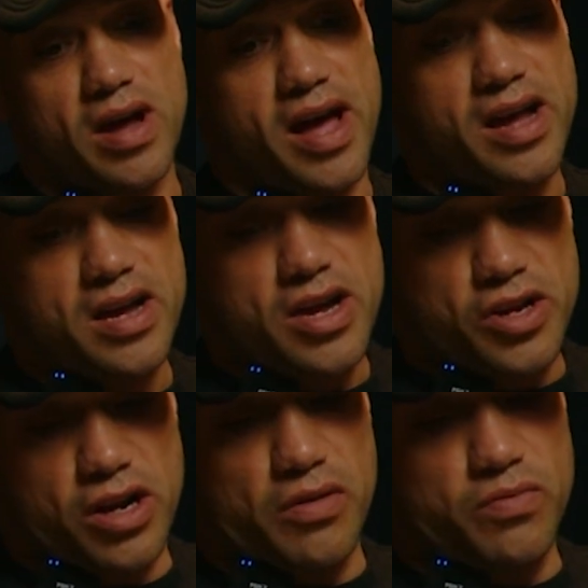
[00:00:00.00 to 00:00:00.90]
where,
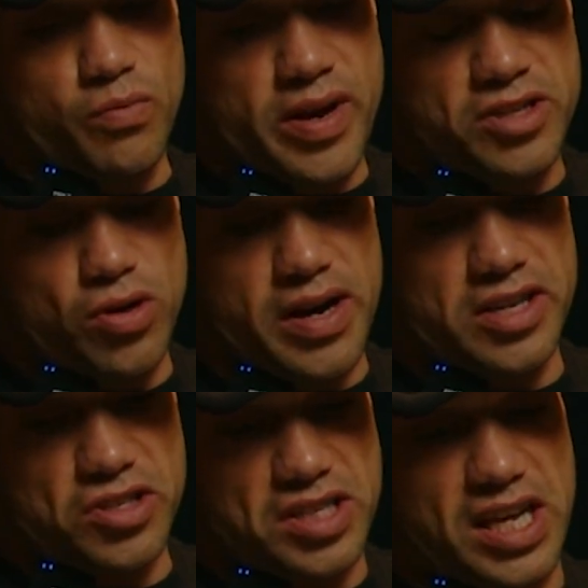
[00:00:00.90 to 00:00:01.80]
you know, we're trying
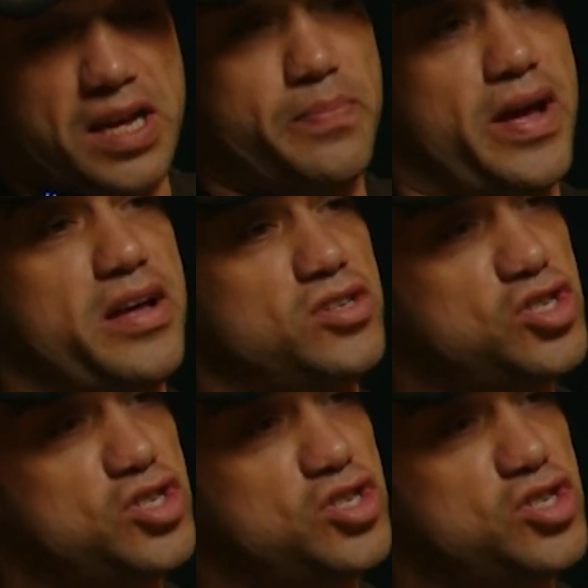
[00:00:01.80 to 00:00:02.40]
to just keep it